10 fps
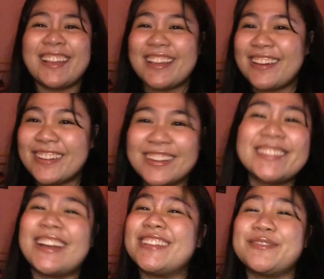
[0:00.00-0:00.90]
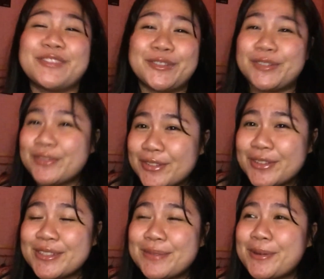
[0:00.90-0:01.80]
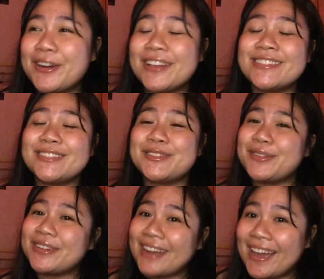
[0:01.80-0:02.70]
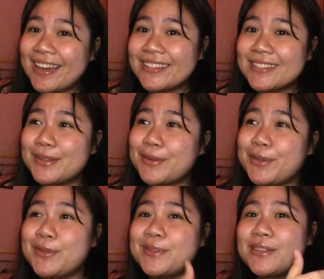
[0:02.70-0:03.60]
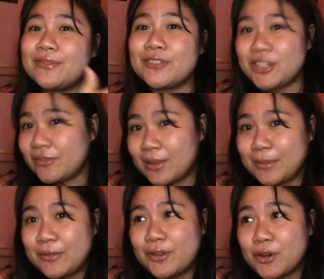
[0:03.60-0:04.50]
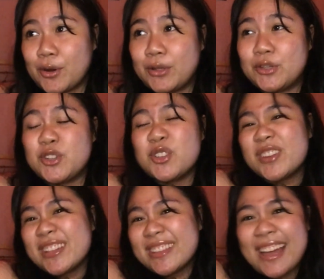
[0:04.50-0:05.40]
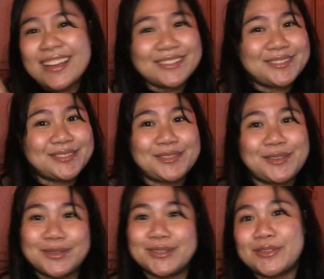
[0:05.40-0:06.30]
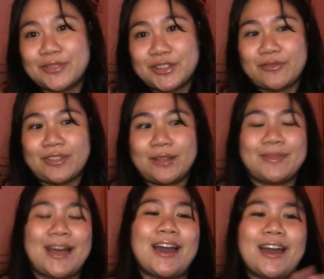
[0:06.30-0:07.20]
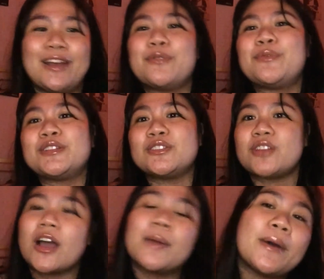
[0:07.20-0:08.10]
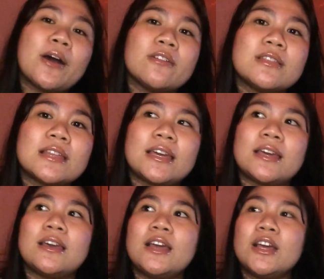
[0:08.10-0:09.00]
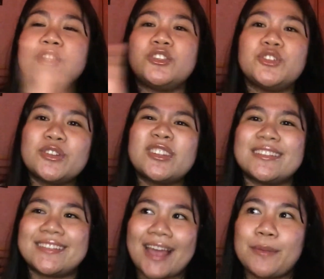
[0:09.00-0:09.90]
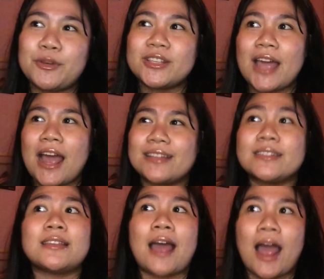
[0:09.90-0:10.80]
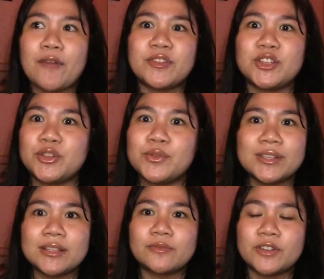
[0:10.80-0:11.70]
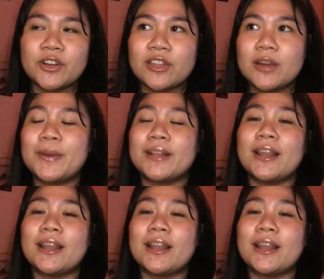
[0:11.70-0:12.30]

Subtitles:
heard tons of good reviews about it during night, so use the Fujifilm. If you're going to shoot at night, use the Fujifilm. I don't want to talk about the during the day because I haven't used it further, but